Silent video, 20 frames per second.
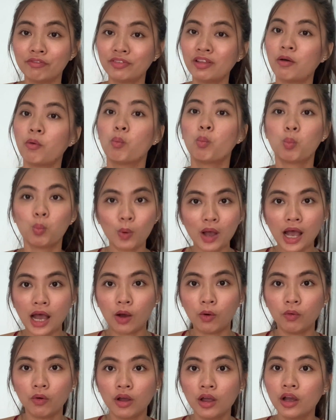that,
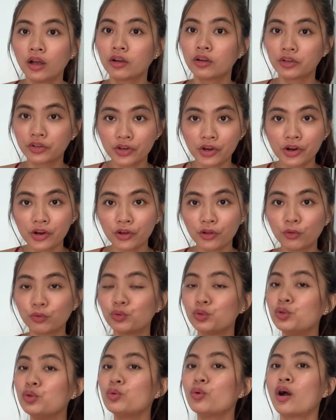wow,
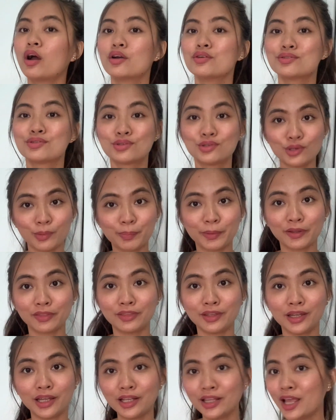girl, you are super
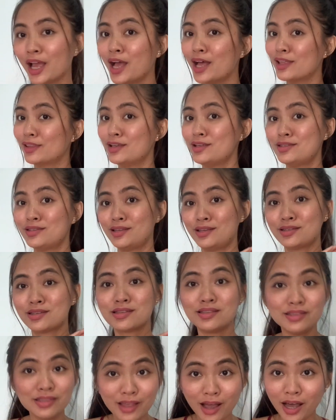thin. This is
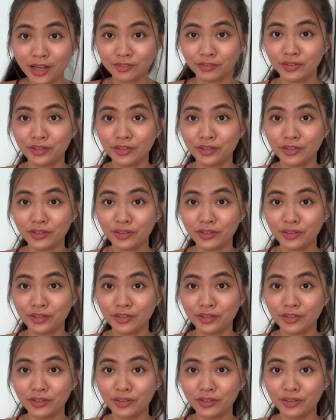not